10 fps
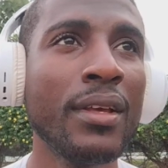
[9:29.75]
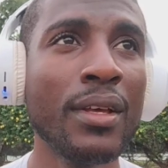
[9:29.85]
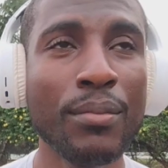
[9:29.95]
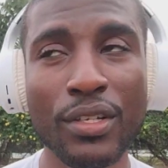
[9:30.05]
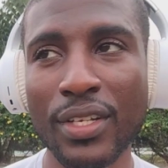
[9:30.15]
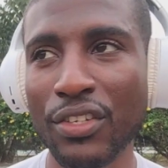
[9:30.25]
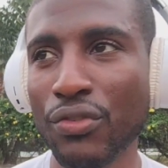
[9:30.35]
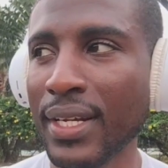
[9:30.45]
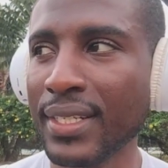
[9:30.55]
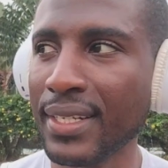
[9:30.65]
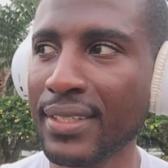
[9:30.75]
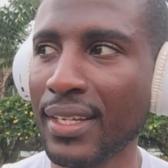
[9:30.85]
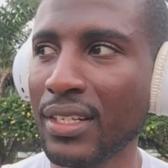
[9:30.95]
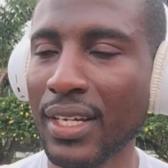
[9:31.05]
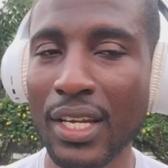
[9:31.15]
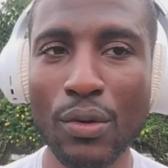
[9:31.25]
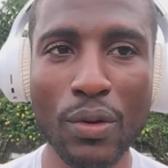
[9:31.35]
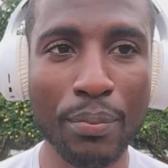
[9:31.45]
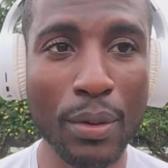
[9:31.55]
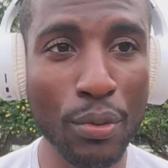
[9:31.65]
Because as soon as I say it to anyone,
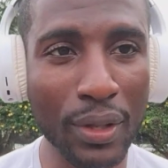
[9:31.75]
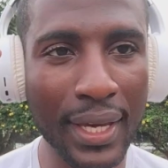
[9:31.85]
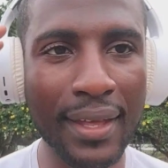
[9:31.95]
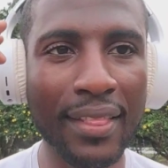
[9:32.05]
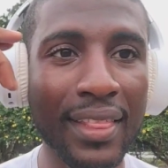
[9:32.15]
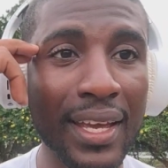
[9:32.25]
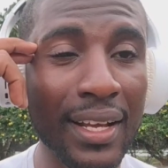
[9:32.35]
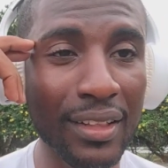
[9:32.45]
people can't think